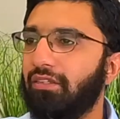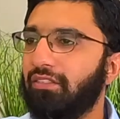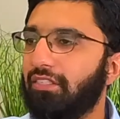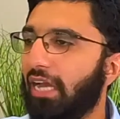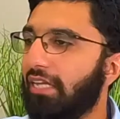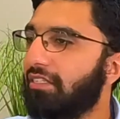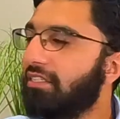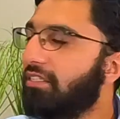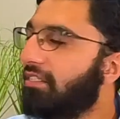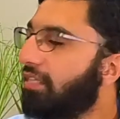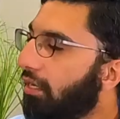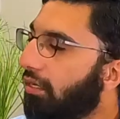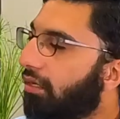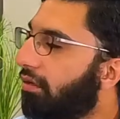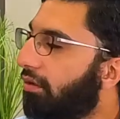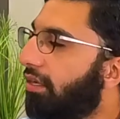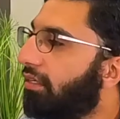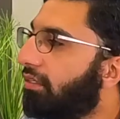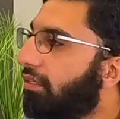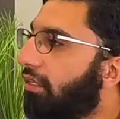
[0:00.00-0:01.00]
Jaz, is that
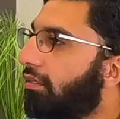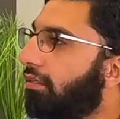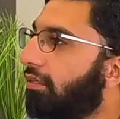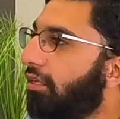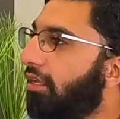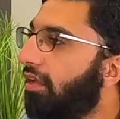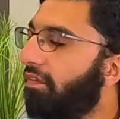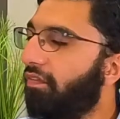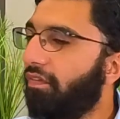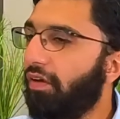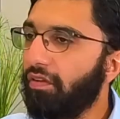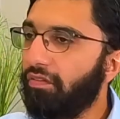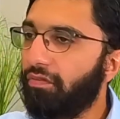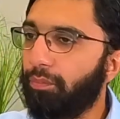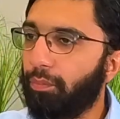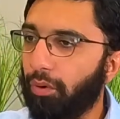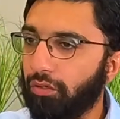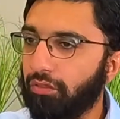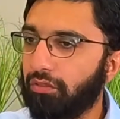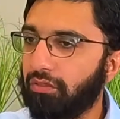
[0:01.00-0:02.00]
correct? That if
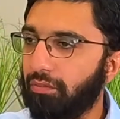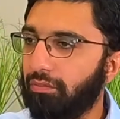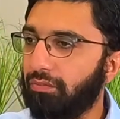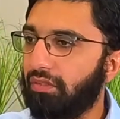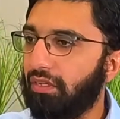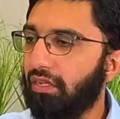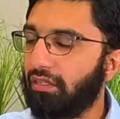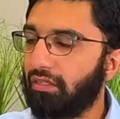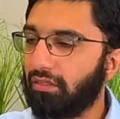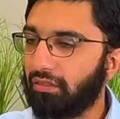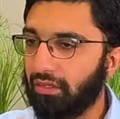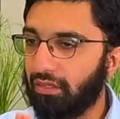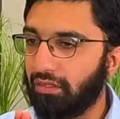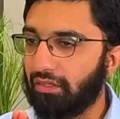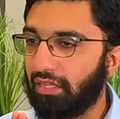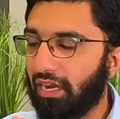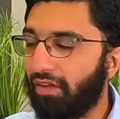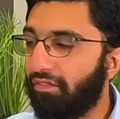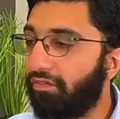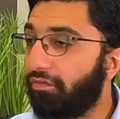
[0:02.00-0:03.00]
I've bought something
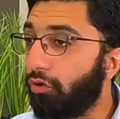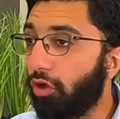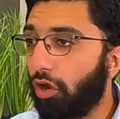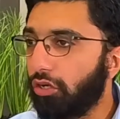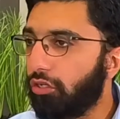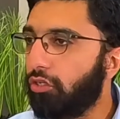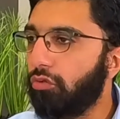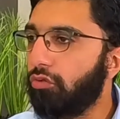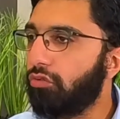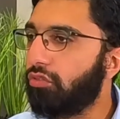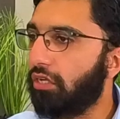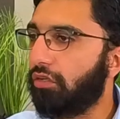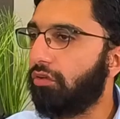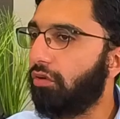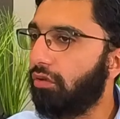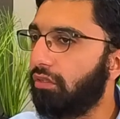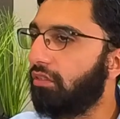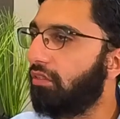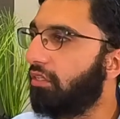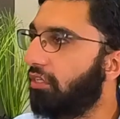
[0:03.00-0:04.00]
that I've not used at
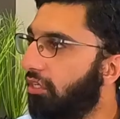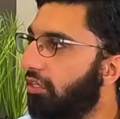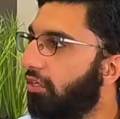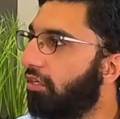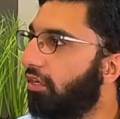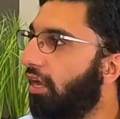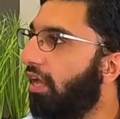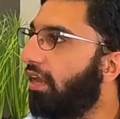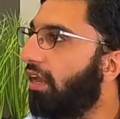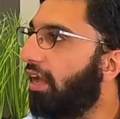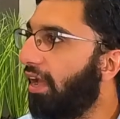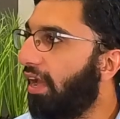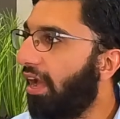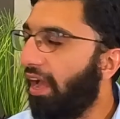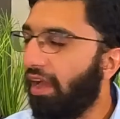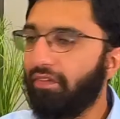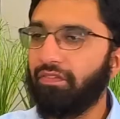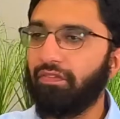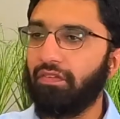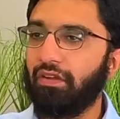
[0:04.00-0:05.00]
all in the year and I
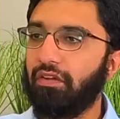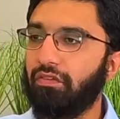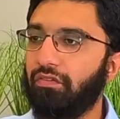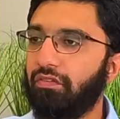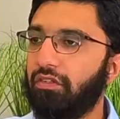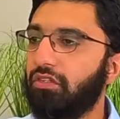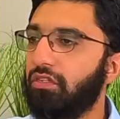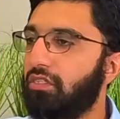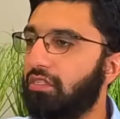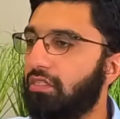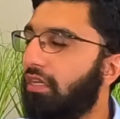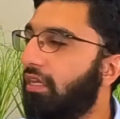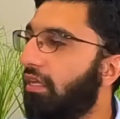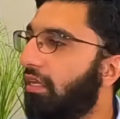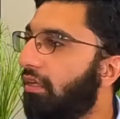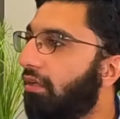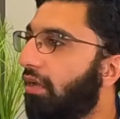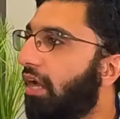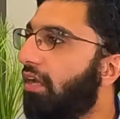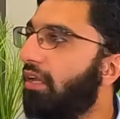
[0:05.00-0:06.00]
have inventory
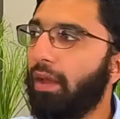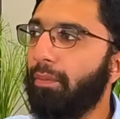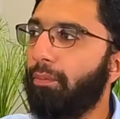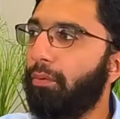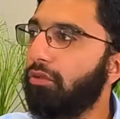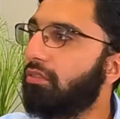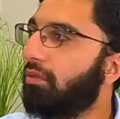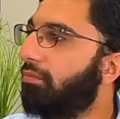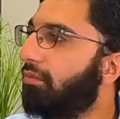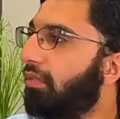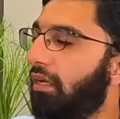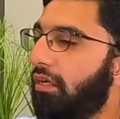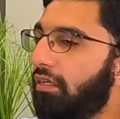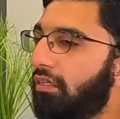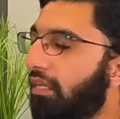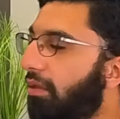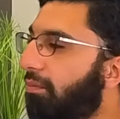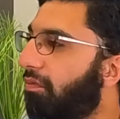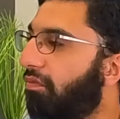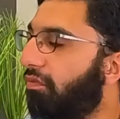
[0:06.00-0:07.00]
sitting, I bought something a
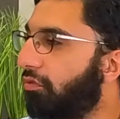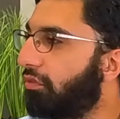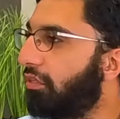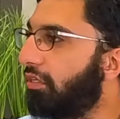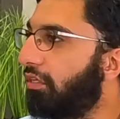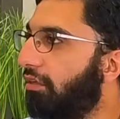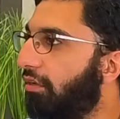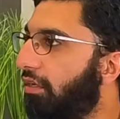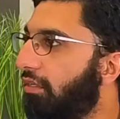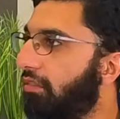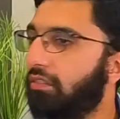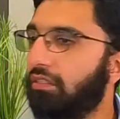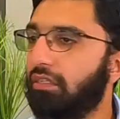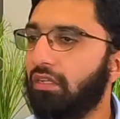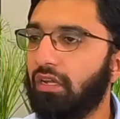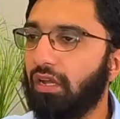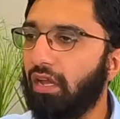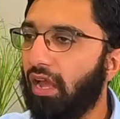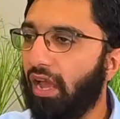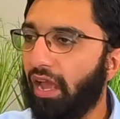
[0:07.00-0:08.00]
day before the year ends
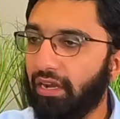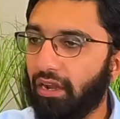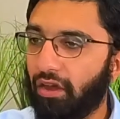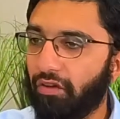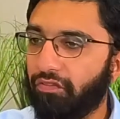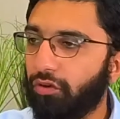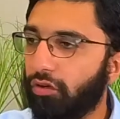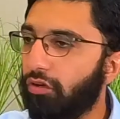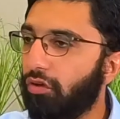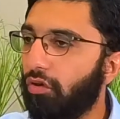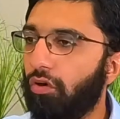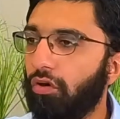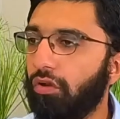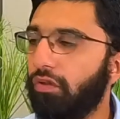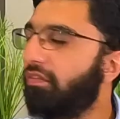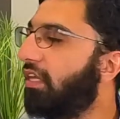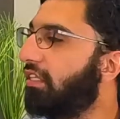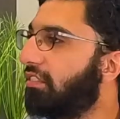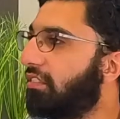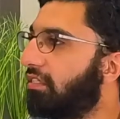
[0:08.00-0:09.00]
and I've got all
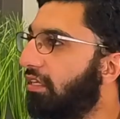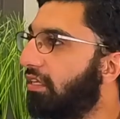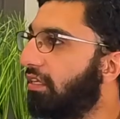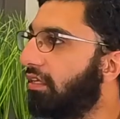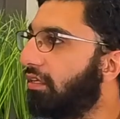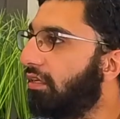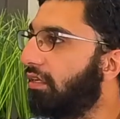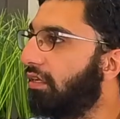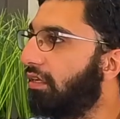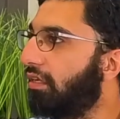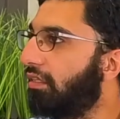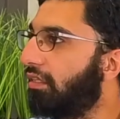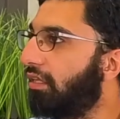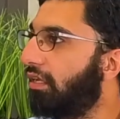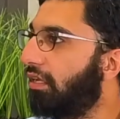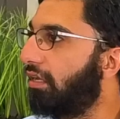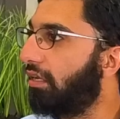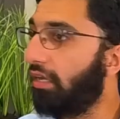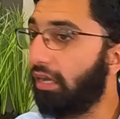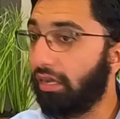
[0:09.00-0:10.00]
of that sitting
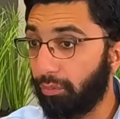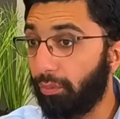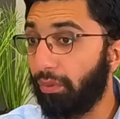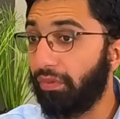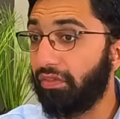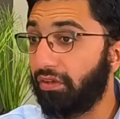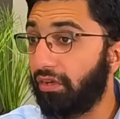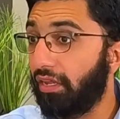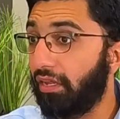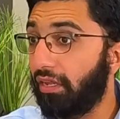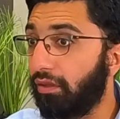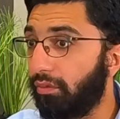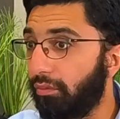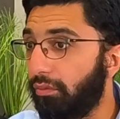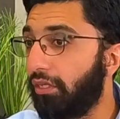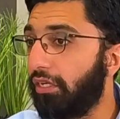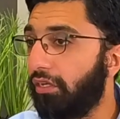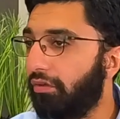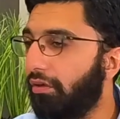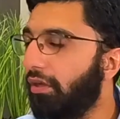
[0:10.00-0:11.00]
when
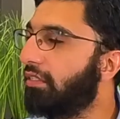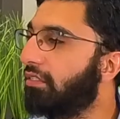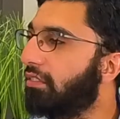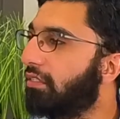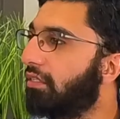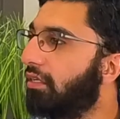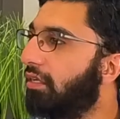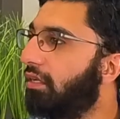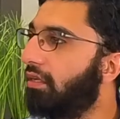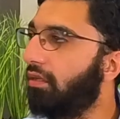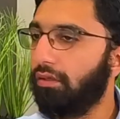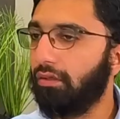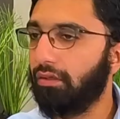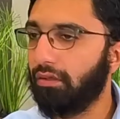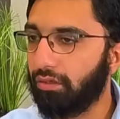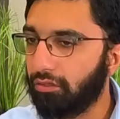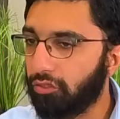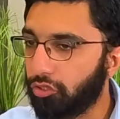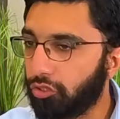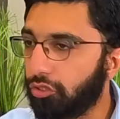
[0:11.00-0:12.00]
the year ends,
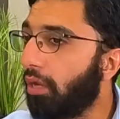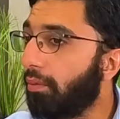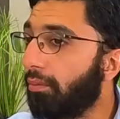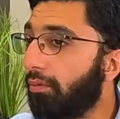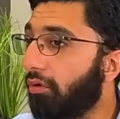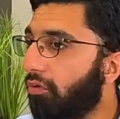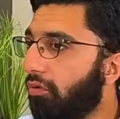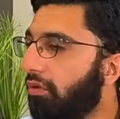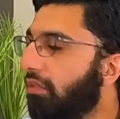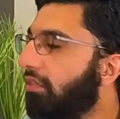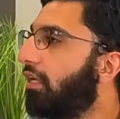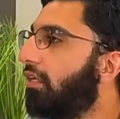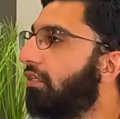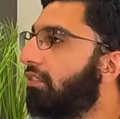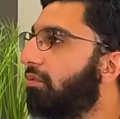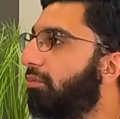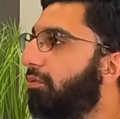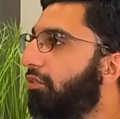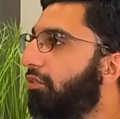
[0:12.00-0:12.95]
should I be recording that as a